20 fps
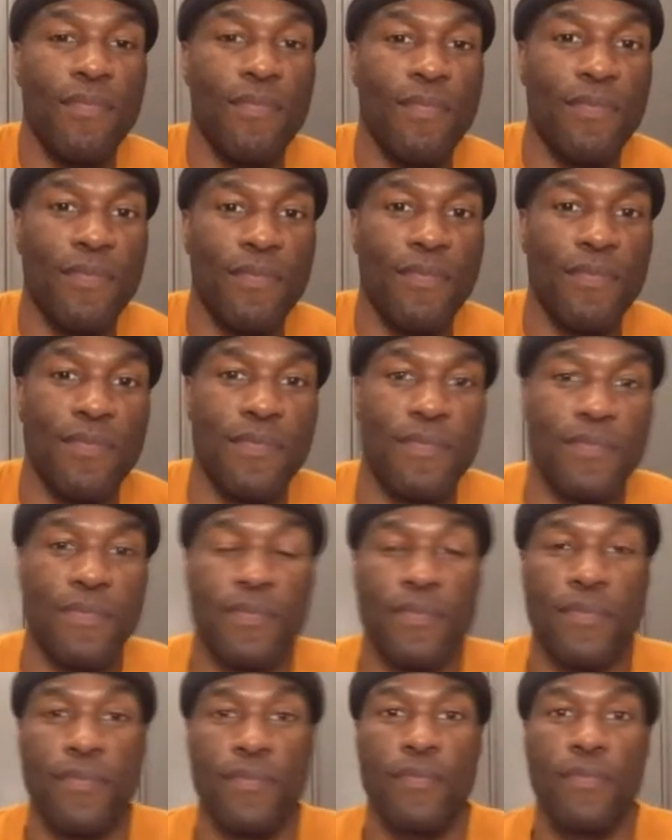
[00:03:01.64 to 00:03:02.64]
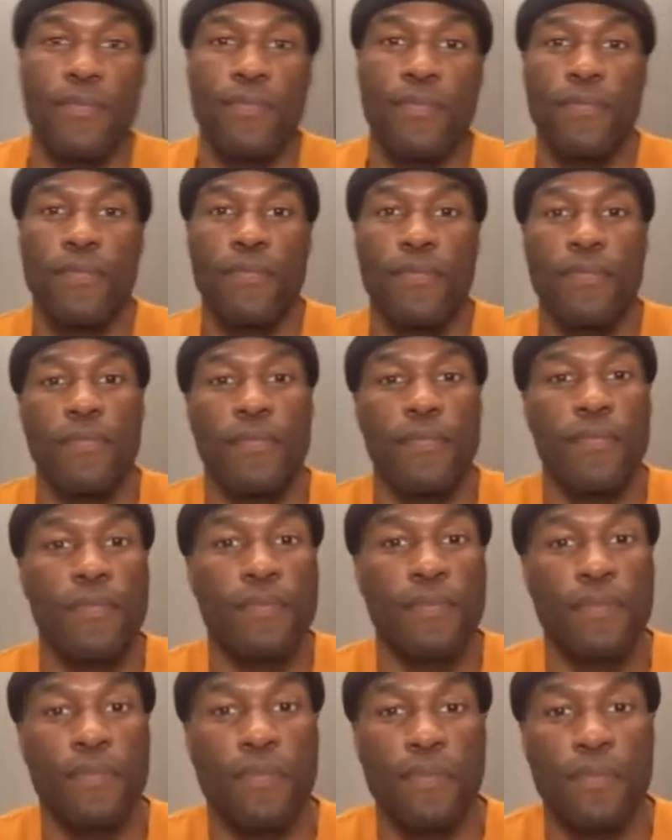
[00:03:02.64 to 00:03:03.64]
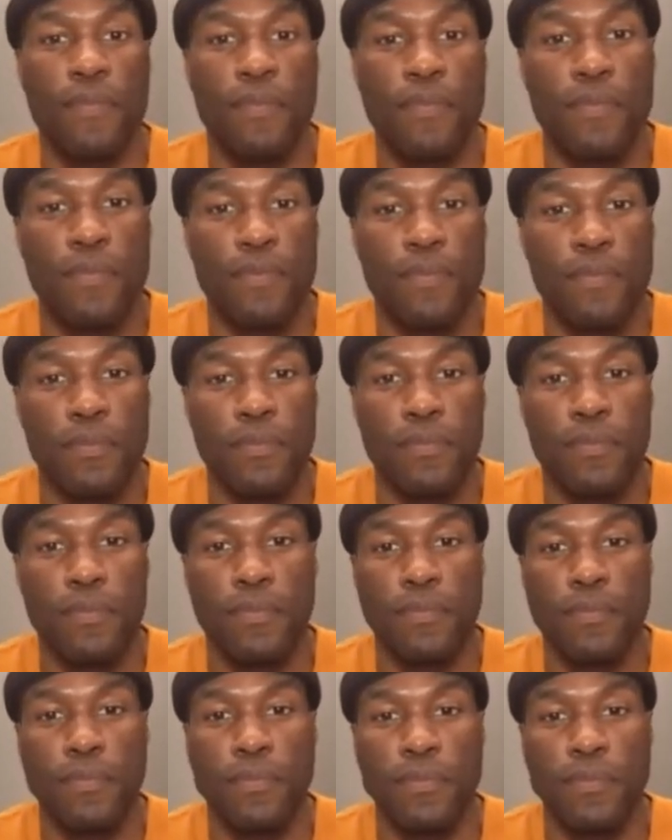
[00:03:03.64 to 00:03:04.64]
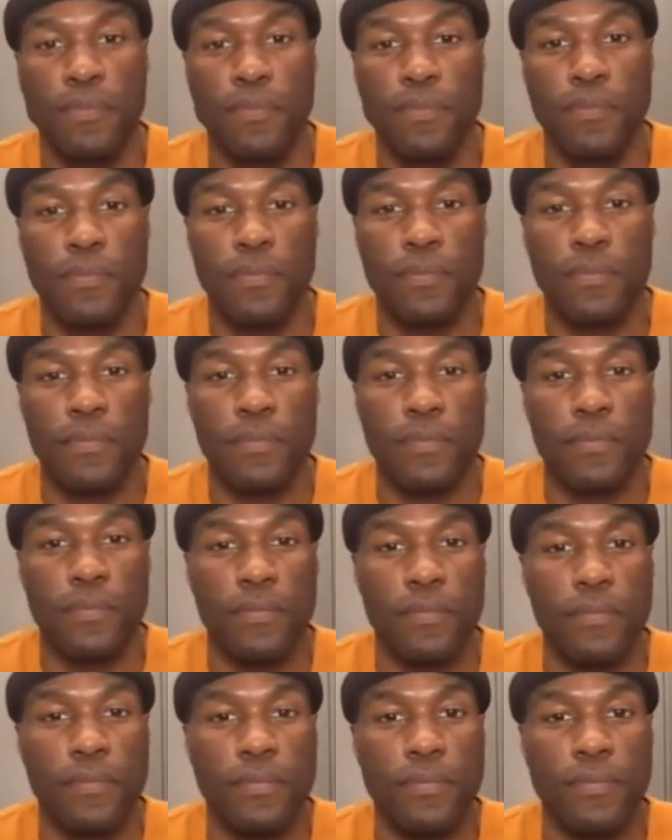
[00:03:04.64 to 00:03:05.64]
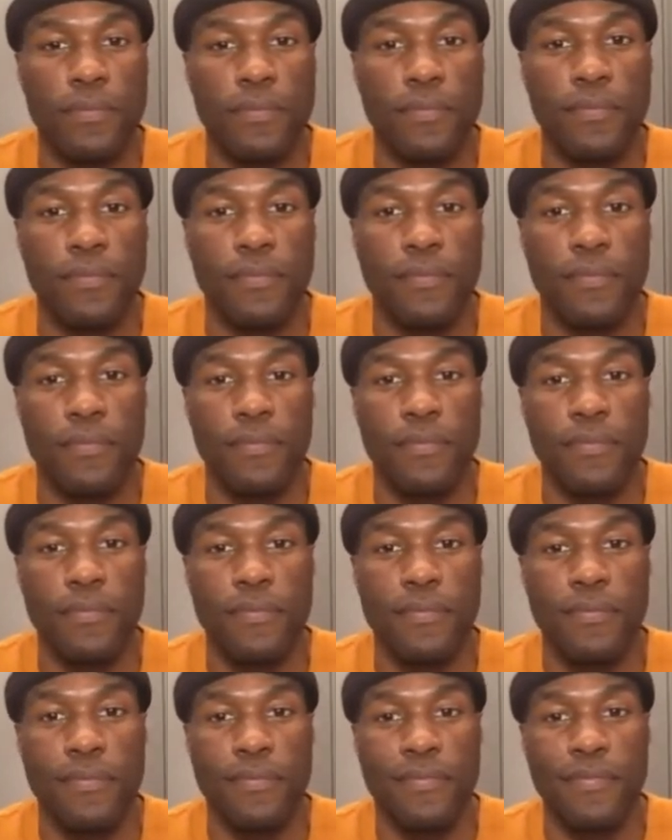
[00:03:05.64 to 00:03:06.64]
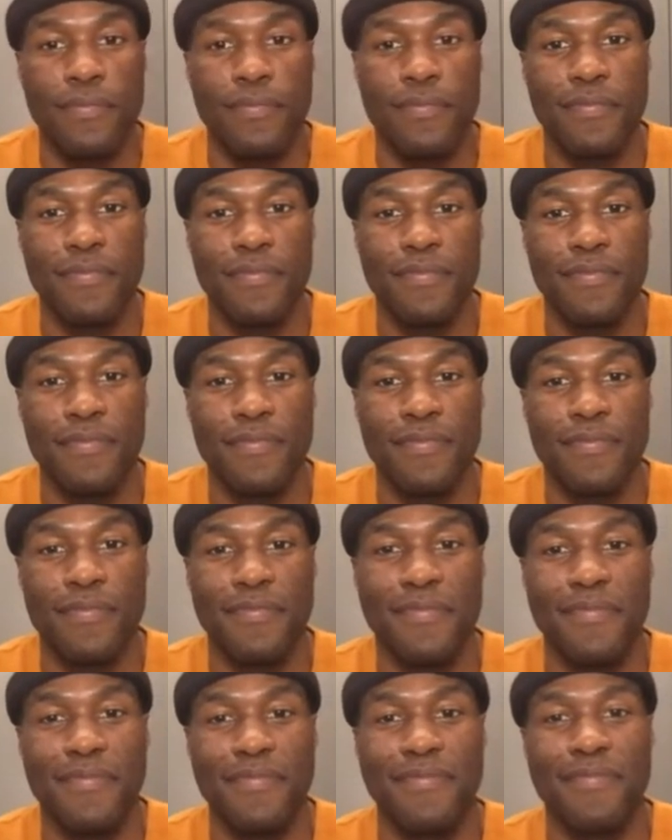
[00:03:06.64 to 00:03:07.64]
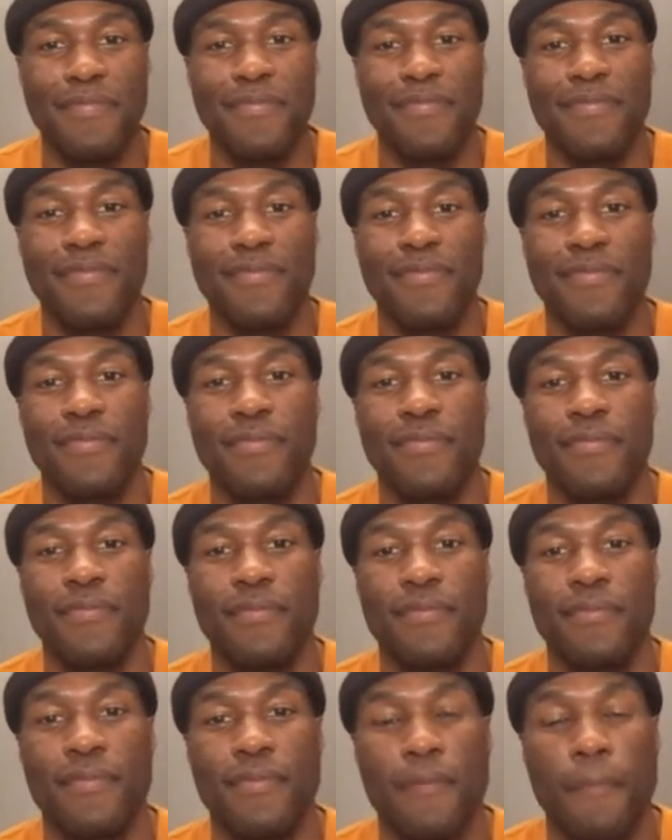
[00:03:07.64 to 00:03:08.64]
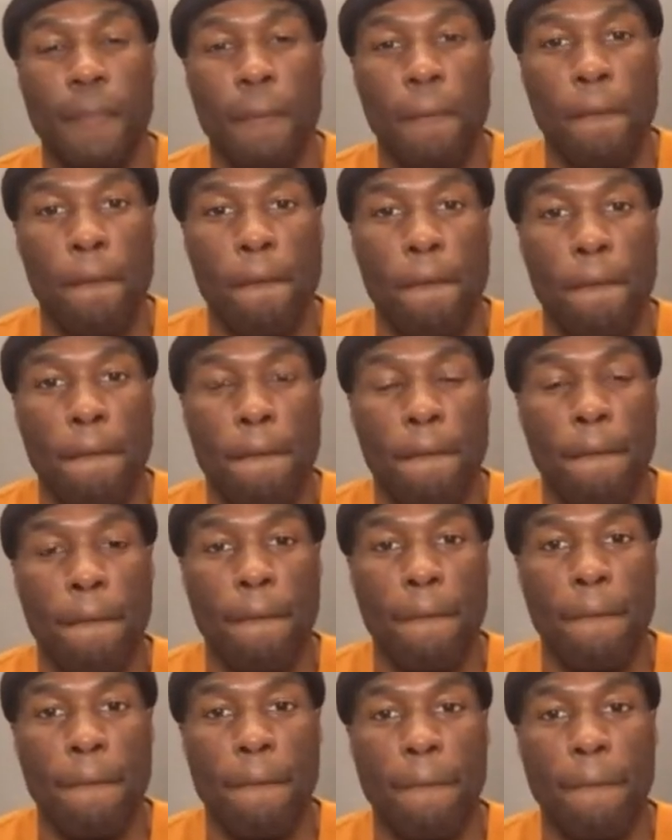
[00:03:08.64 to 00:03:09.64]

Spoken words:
This person isn't speaking.